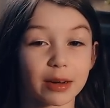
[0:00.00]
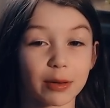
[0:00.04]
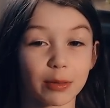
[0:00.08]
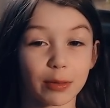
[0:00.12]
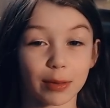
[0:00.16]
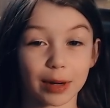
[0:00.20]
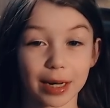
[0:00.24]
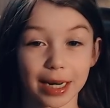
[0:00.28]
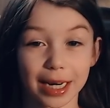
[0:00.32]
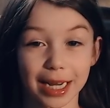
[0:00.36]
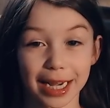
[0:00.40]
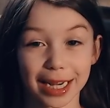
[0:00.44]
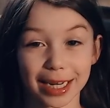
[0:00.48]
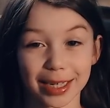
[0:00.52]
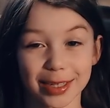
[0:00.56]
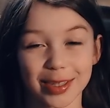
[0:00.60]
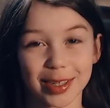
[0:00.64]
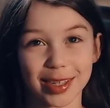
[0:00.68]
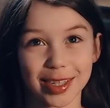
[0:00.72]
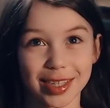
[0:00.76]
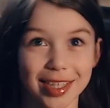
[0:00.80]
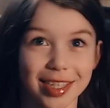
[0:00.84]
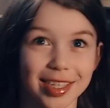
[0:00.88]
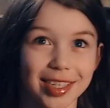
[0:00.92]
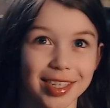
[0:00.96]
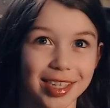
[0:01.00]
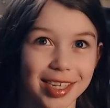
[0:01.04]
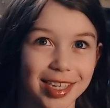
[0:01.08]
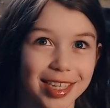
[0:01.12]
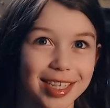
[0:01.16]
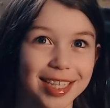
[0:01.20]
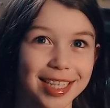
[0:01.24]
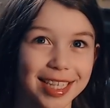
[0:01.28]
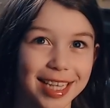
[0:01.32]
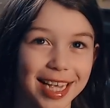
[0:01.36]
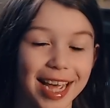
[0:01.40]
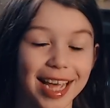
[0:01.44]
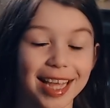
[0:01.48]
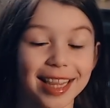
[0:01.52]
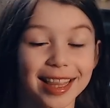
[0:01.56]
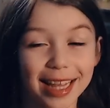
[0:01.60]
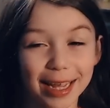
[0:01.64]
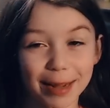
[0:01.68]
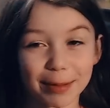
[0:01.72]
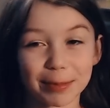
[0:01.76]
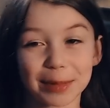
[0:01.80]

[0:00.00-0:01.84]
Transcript: what I just said, that